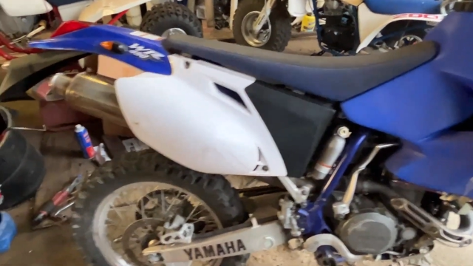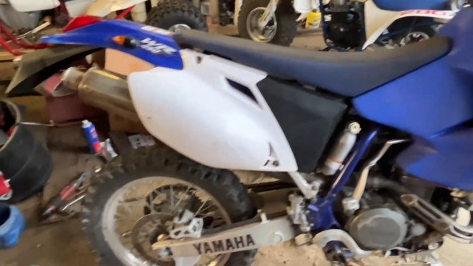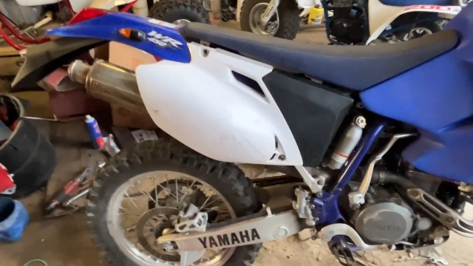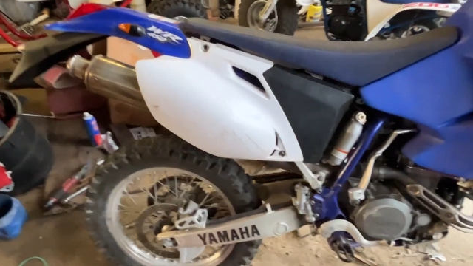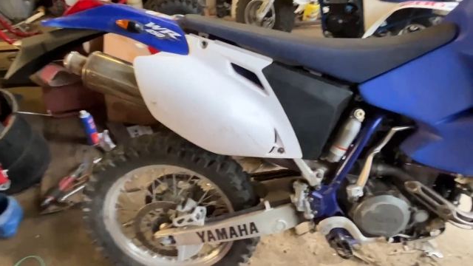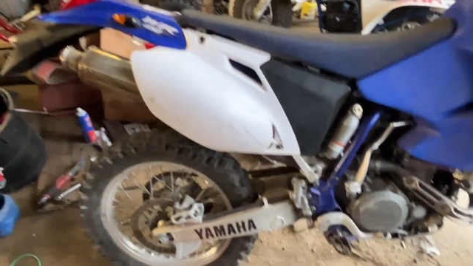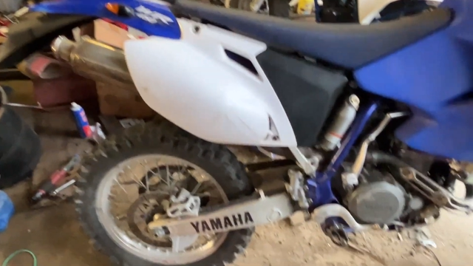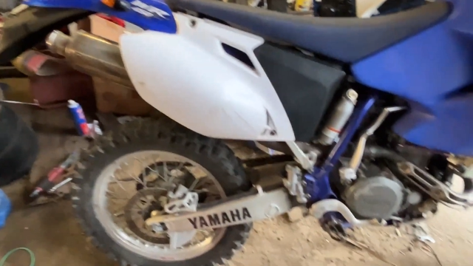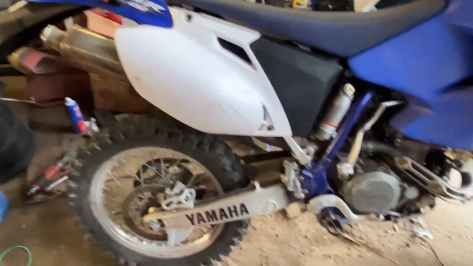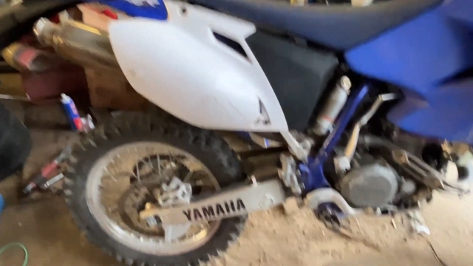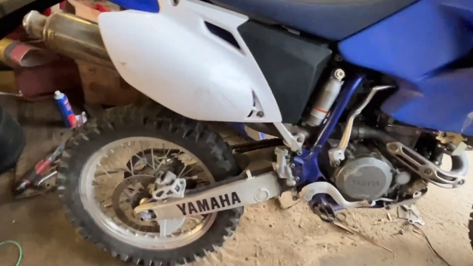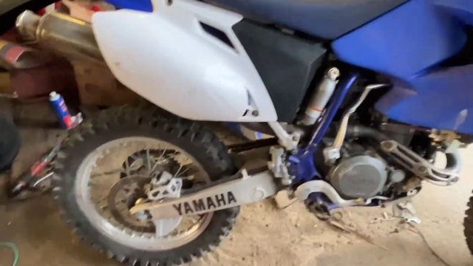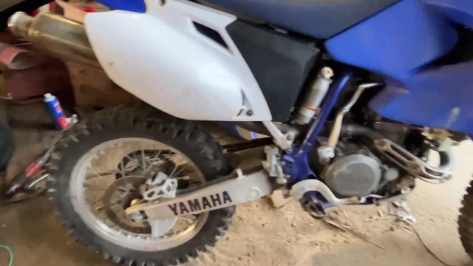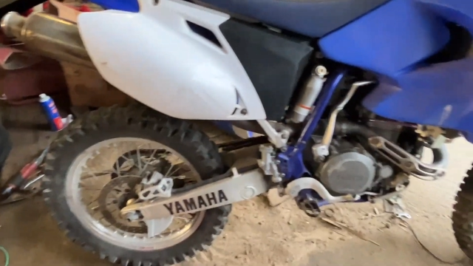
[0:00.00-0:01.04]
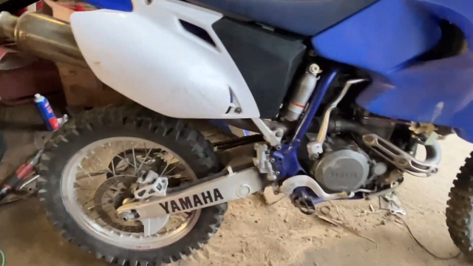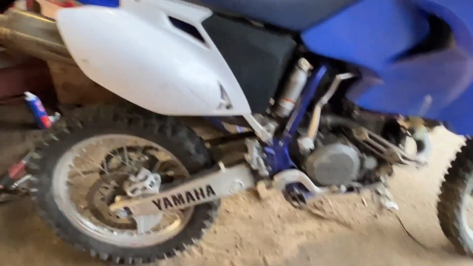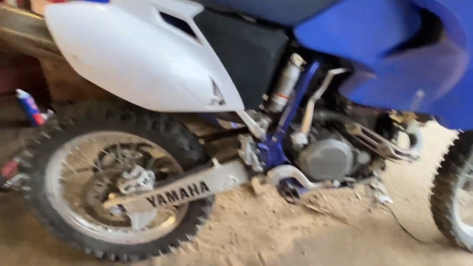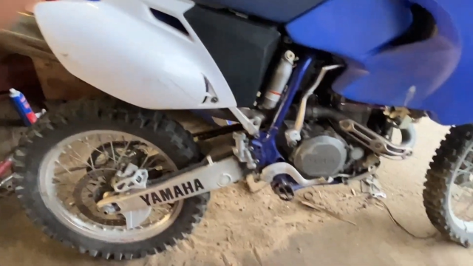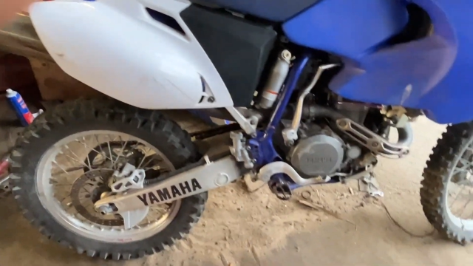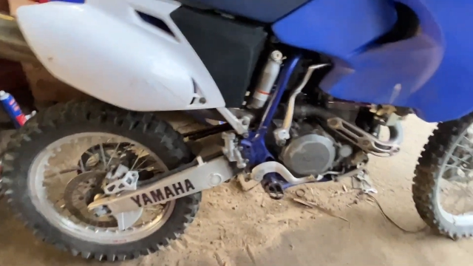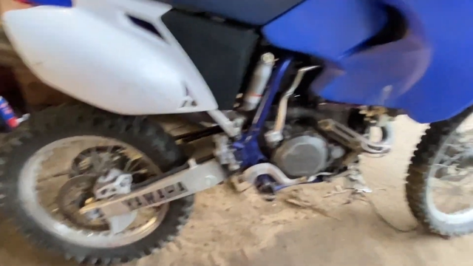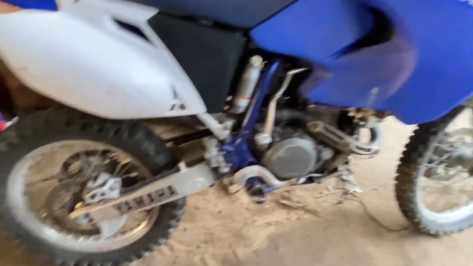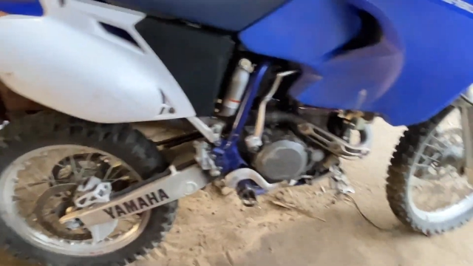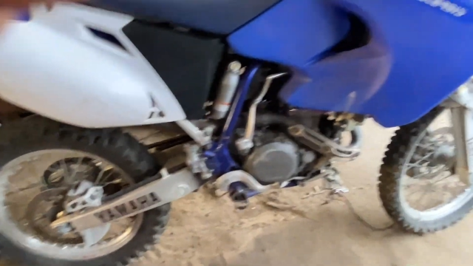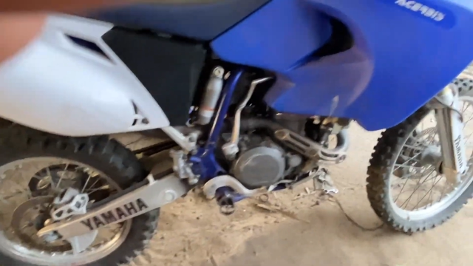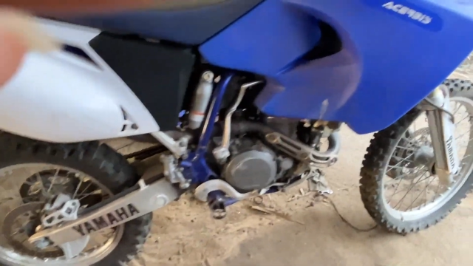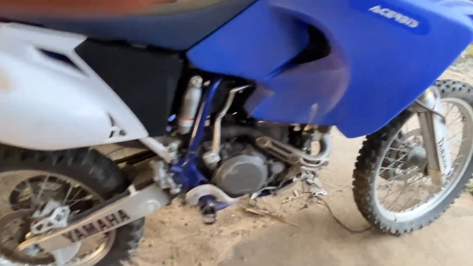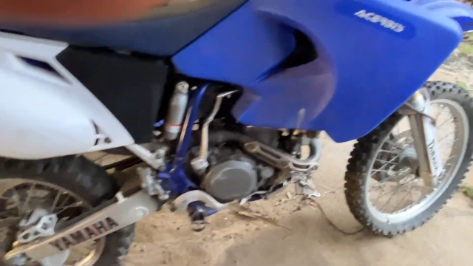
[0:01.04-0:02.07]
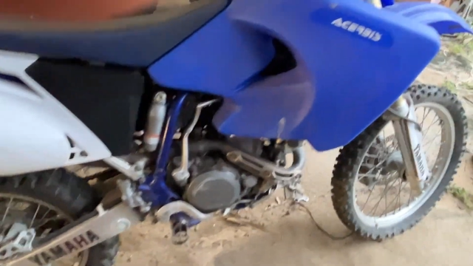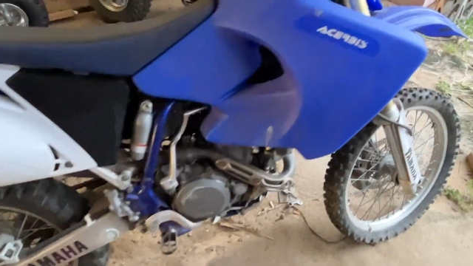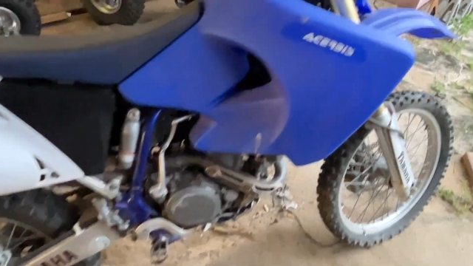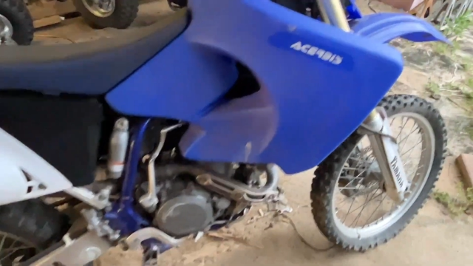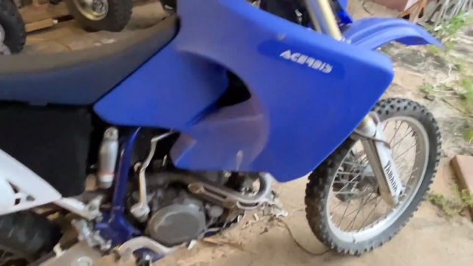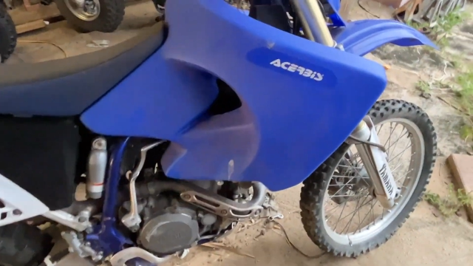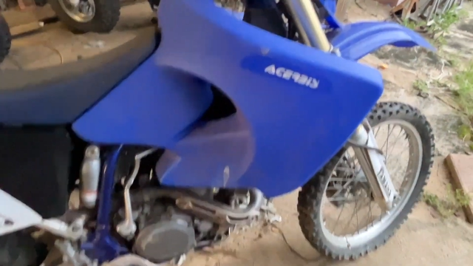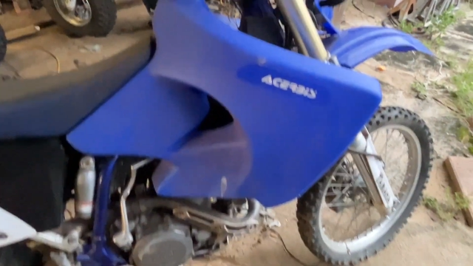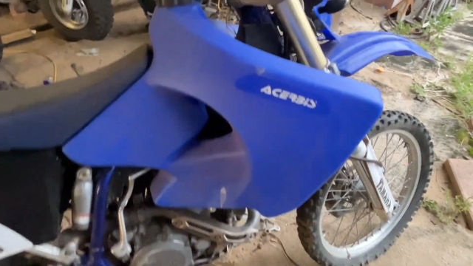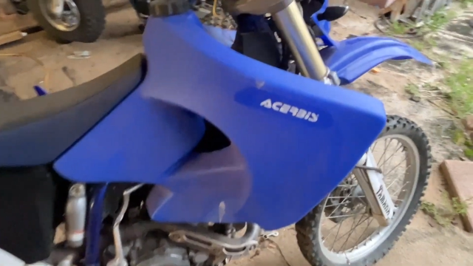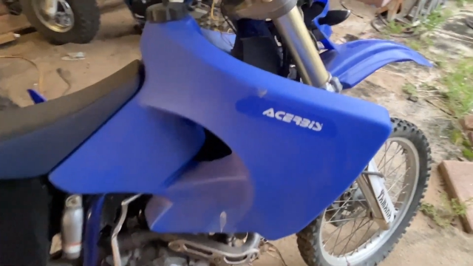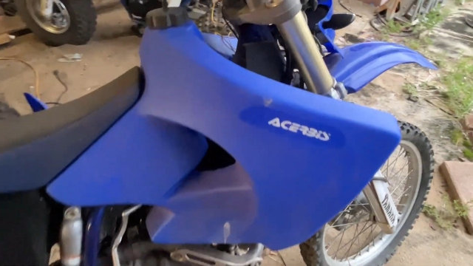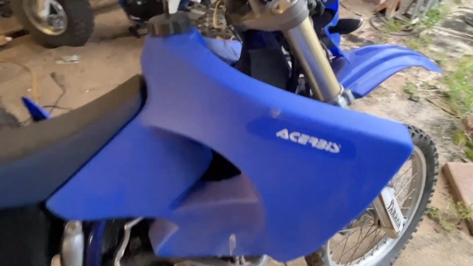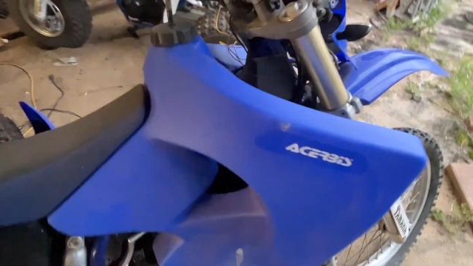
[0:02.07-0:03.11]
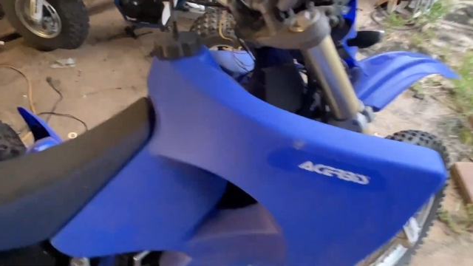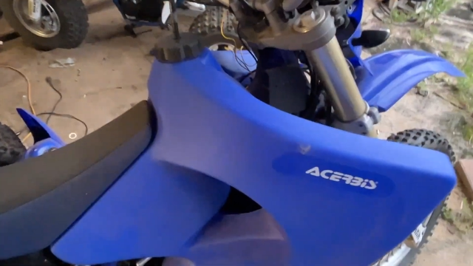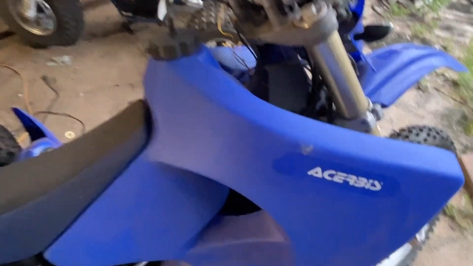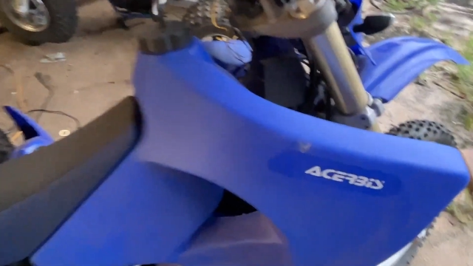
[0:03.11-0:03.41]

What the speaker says: [unreadable: no face in view]